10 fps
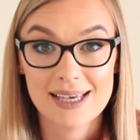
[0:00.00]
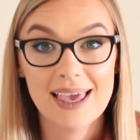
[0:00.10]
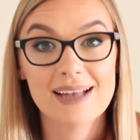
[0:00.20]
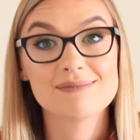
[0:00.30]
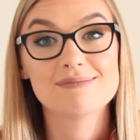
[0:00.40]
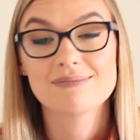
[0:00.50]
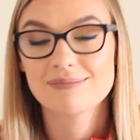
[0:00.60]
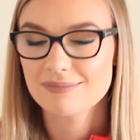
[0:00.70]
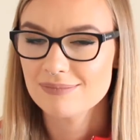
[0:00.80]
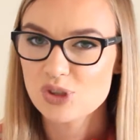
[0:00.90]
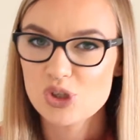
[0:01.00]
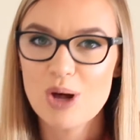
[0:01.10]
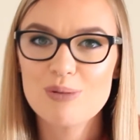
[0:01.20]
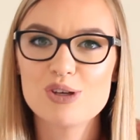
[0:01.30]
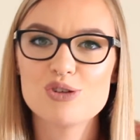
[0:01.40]
again,
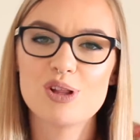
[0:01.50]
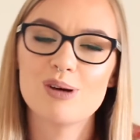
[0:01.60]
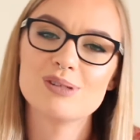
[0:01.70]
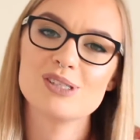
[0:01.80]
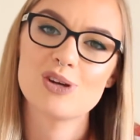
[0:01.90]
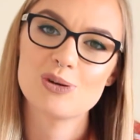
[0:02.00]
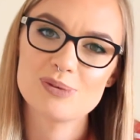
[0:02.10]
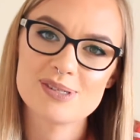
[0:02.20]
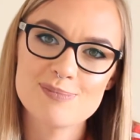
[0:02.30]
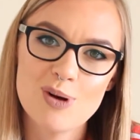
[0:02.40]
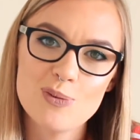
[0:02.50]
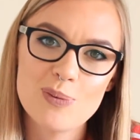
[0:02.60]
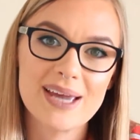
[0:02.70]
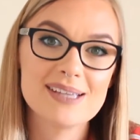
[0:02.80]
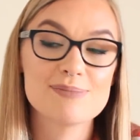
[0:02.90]
slowly start with small
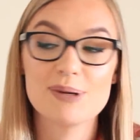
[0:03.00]
weights,